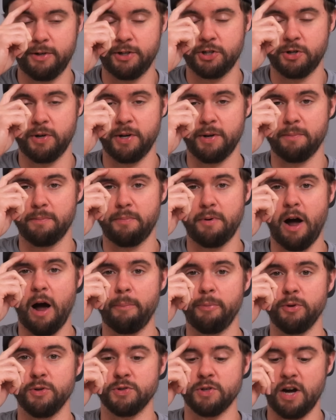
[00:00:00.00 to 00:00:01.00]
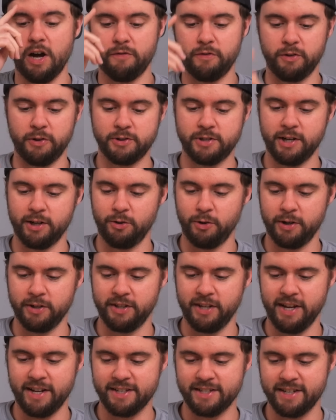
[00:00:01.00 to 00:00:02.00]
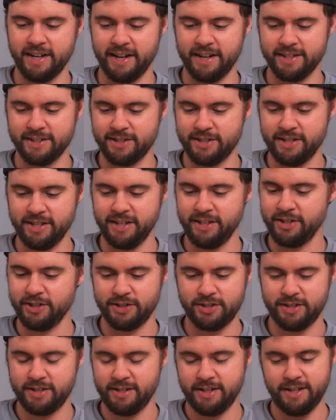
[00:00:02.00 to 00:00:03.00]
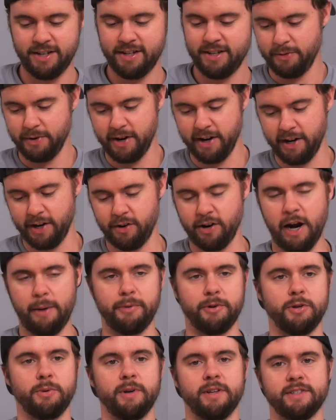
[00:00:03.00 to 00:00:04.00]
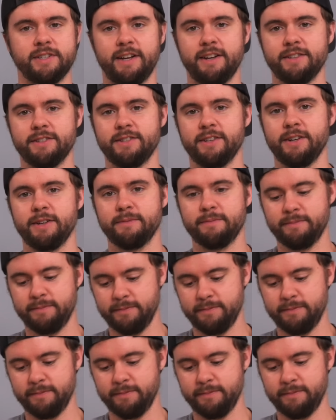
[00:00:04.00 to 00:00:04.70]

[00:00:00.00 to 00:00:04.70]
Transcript: me just go ahead and pop those off and let's take a look at the inside and see just what kind of crap they're doing inside of this thing.